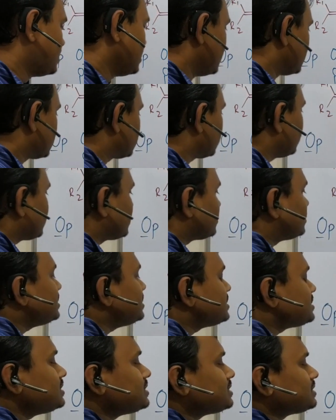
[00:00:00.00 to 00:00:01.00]
So
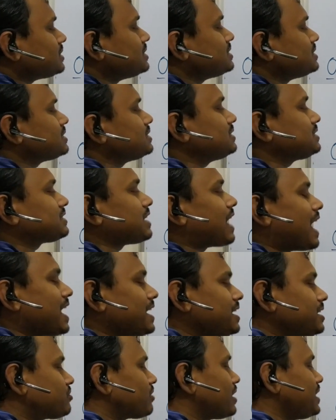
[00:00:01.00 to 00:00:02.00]
this is the reason this
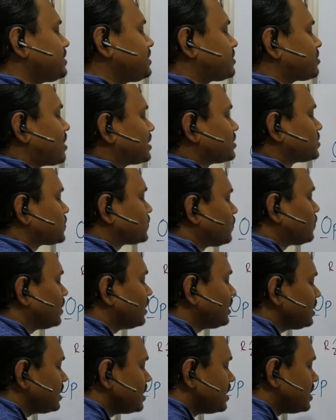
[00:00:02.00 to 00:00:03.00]
hydride
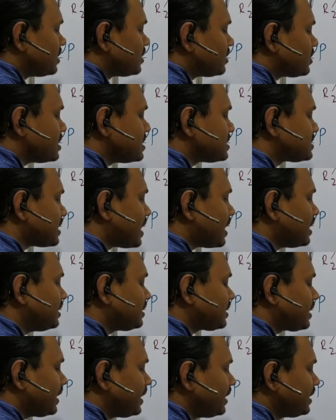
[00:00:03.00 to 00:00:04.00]
transfer
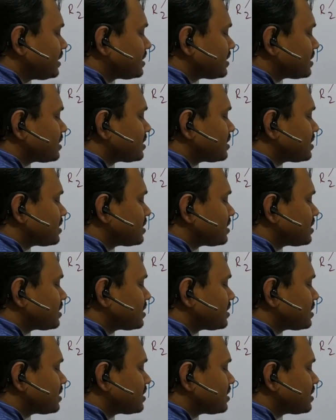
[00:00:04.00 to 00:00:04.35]
resulted